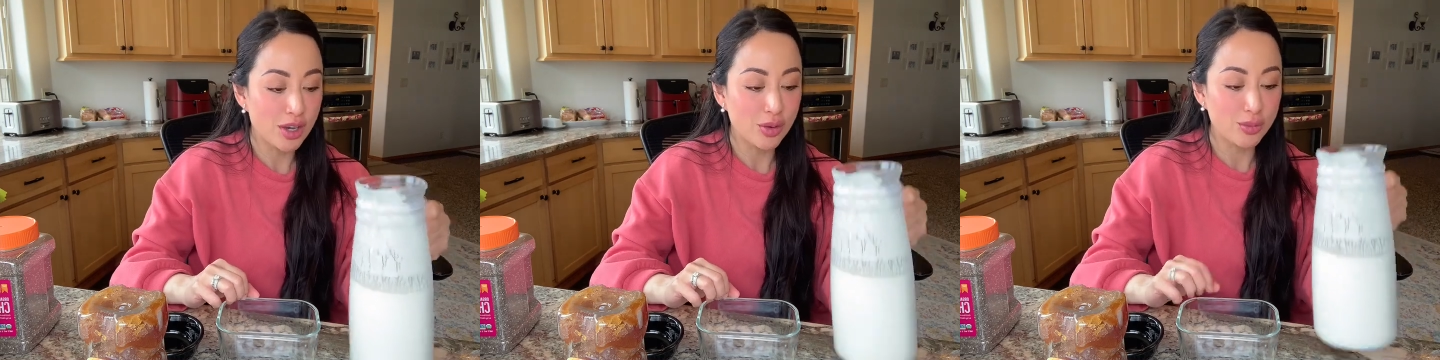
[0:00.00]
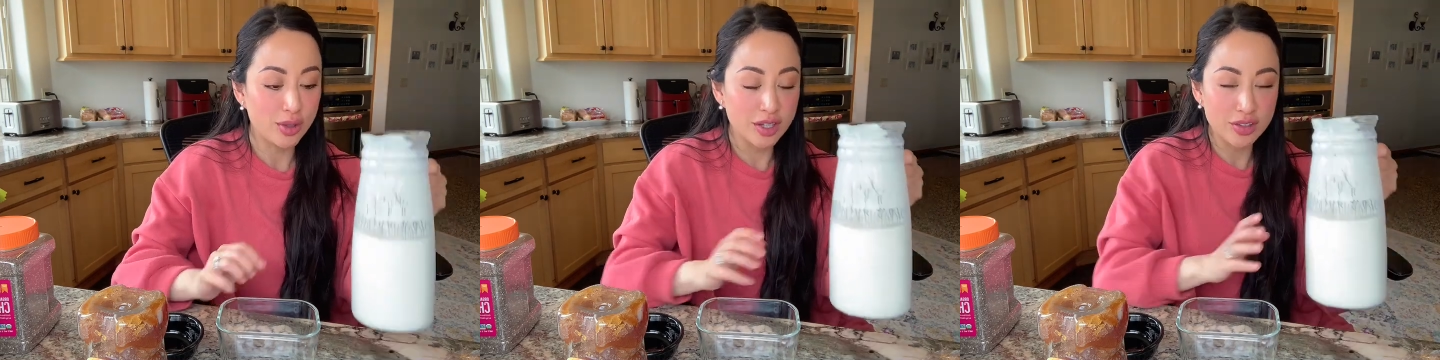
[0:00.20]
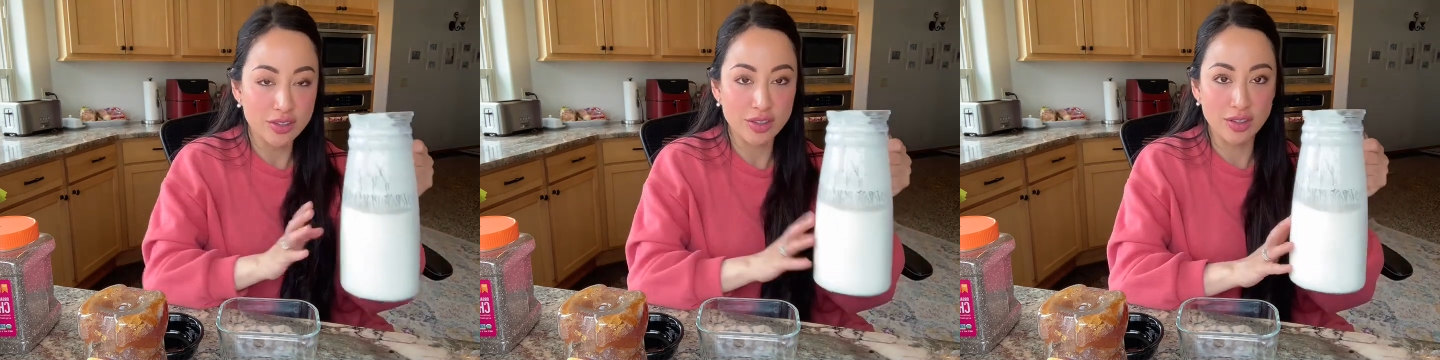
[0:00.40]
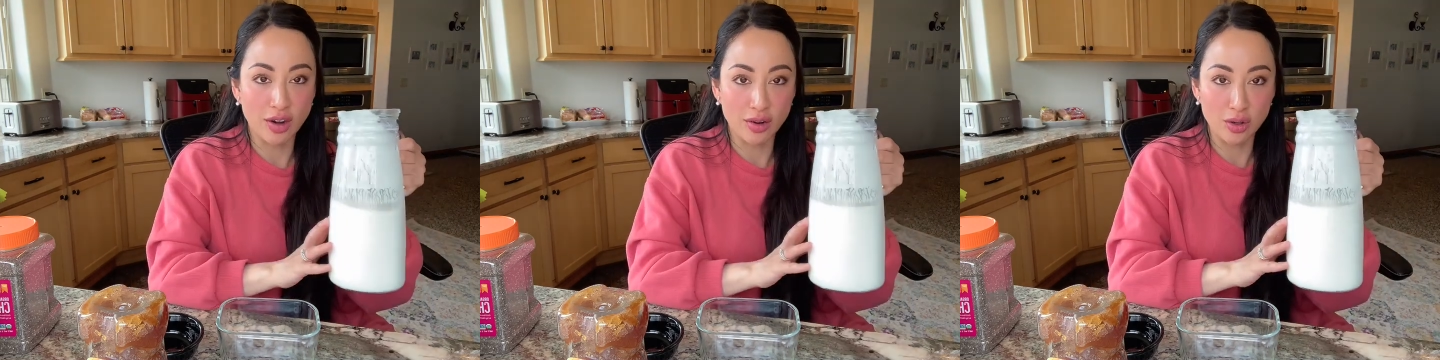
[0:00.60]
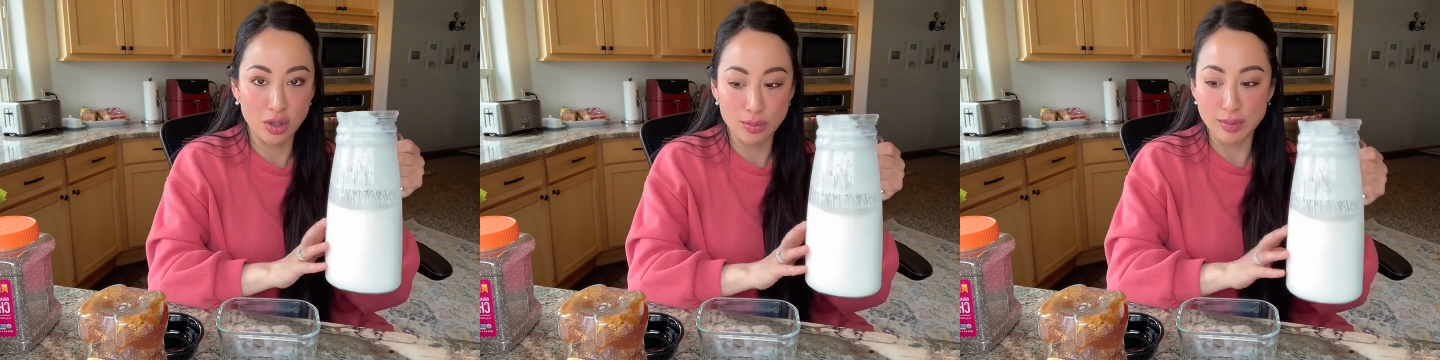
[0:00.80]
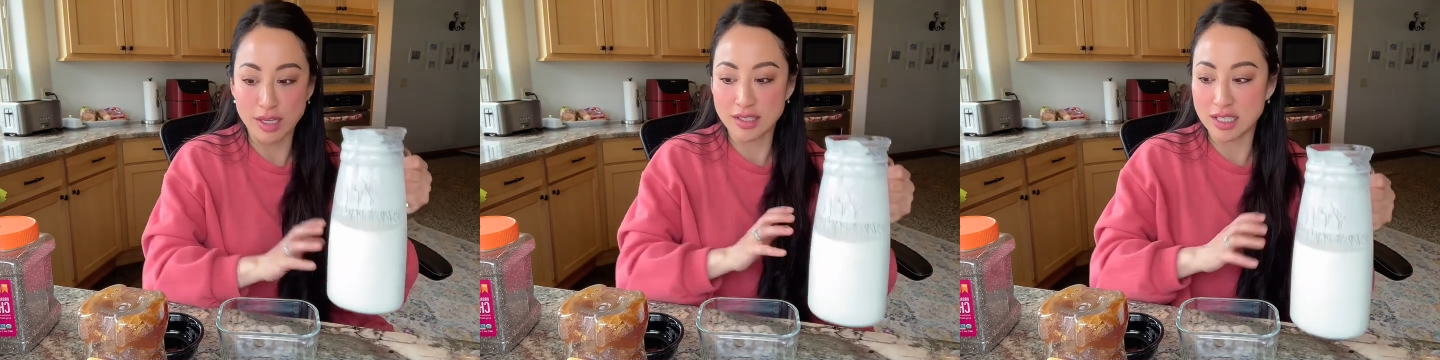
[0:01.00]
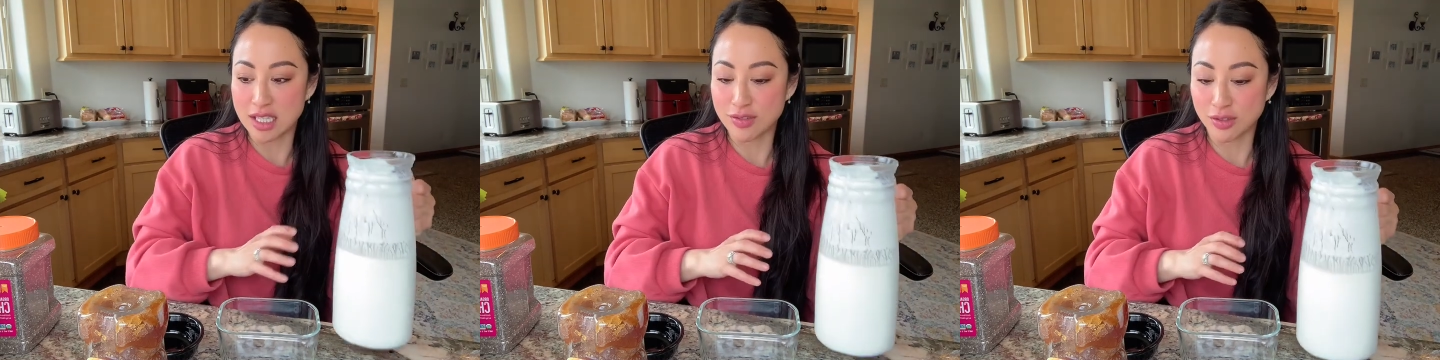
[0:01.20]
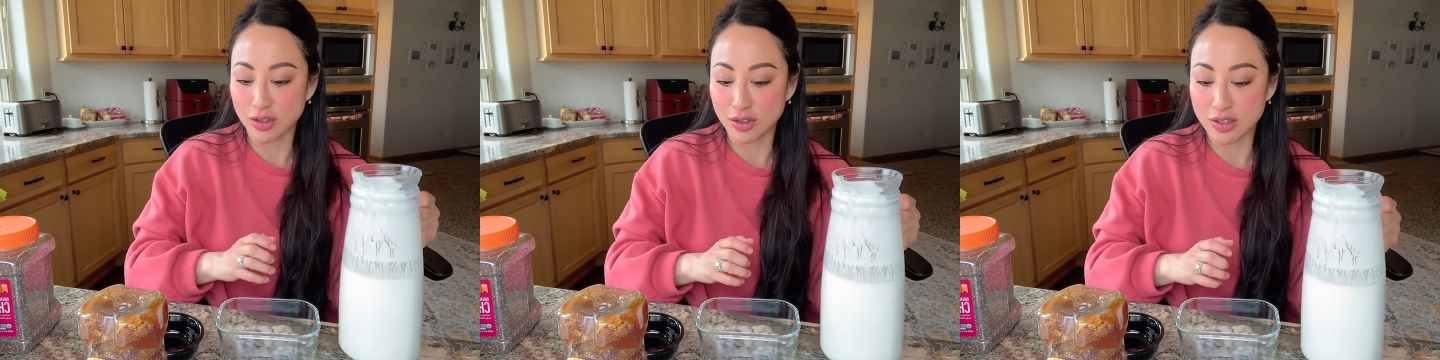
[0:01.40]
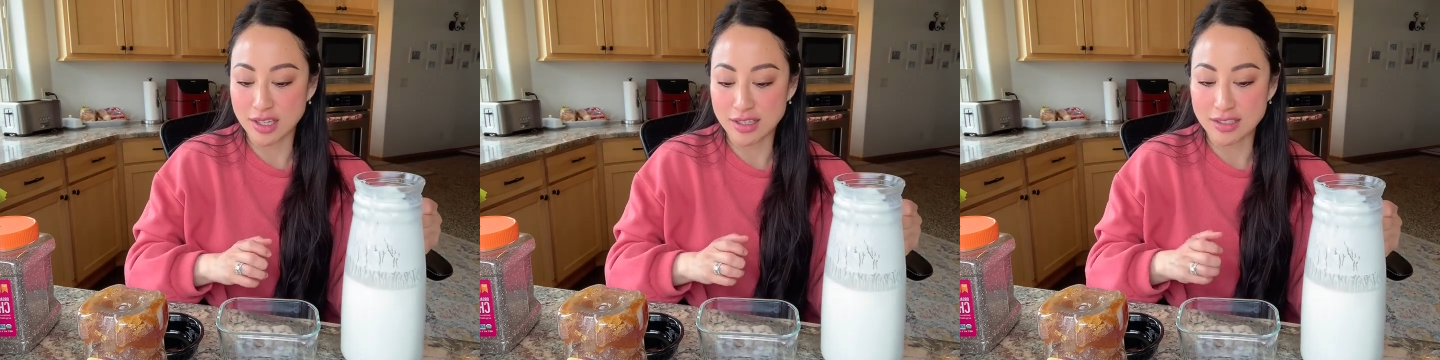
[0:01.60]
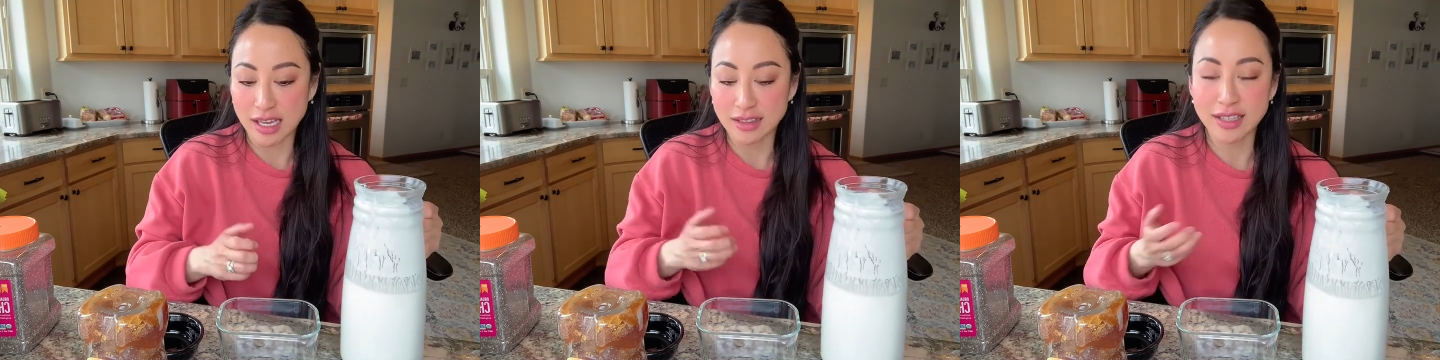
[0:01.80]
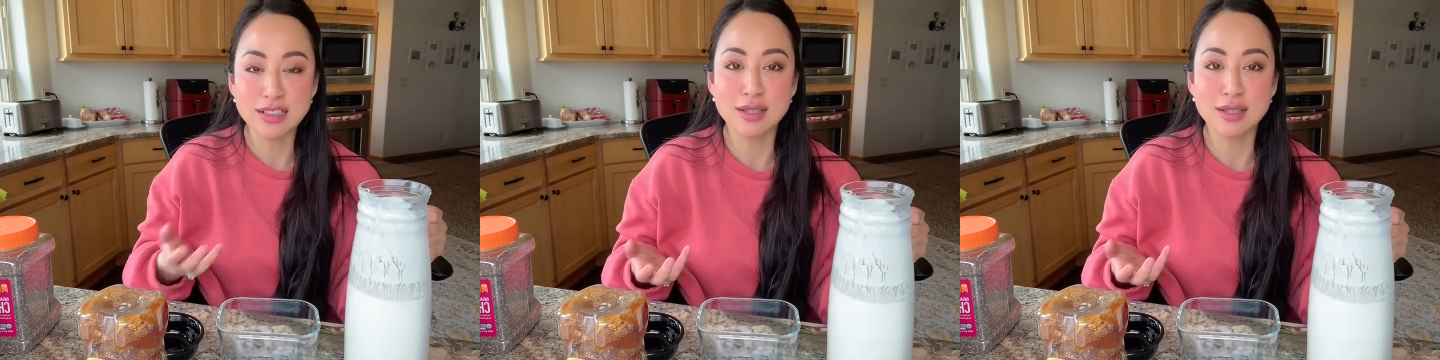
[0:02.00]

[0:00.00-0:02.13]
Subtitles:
with our homemade kefir is I like